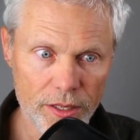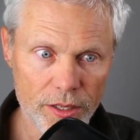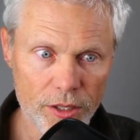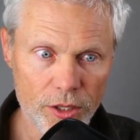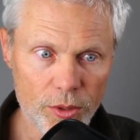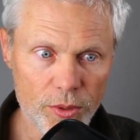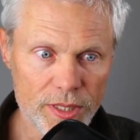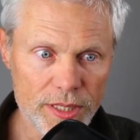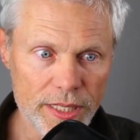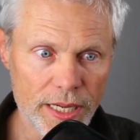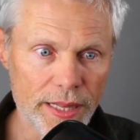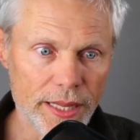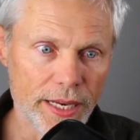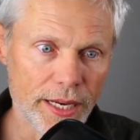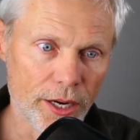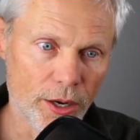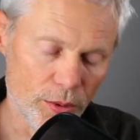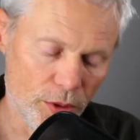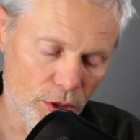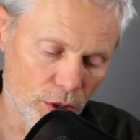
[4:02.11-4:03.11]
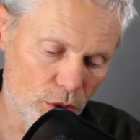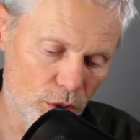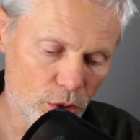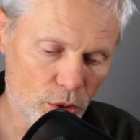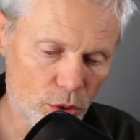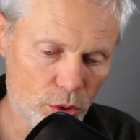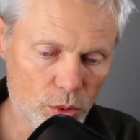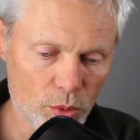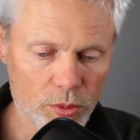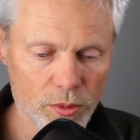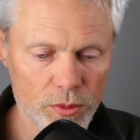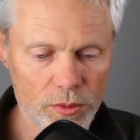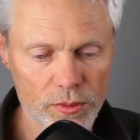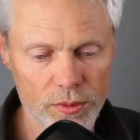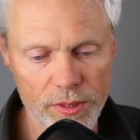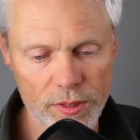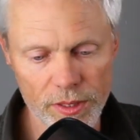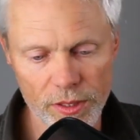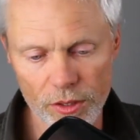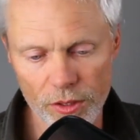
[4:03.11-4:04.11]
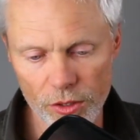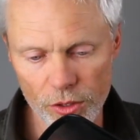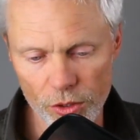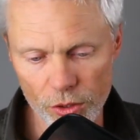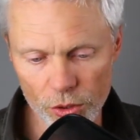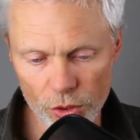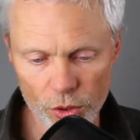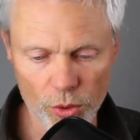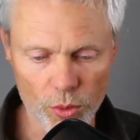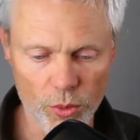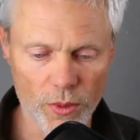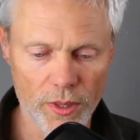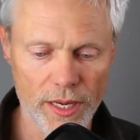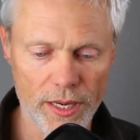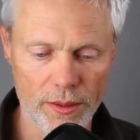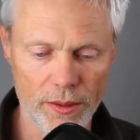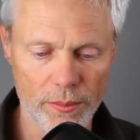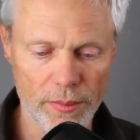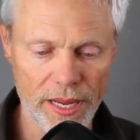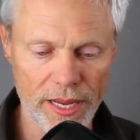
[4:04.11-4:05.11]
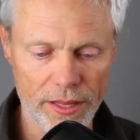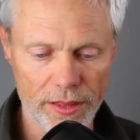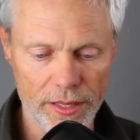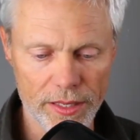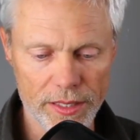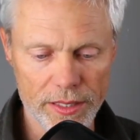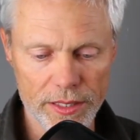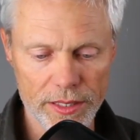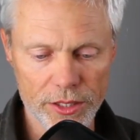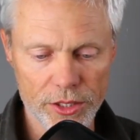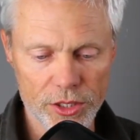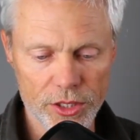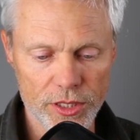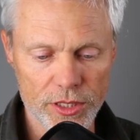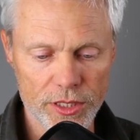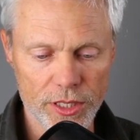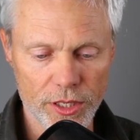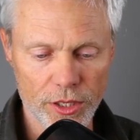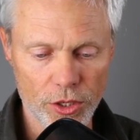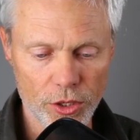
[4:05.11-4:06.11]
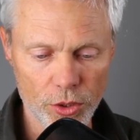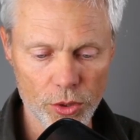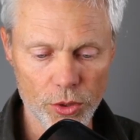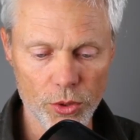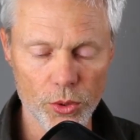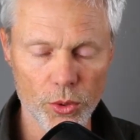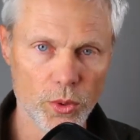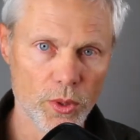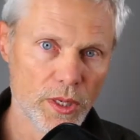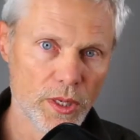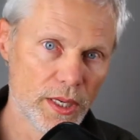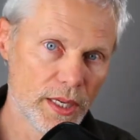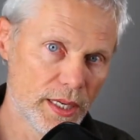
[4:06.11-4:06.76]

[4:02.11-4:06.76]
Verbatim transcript: You decide that, you know, you, you make the decisions and you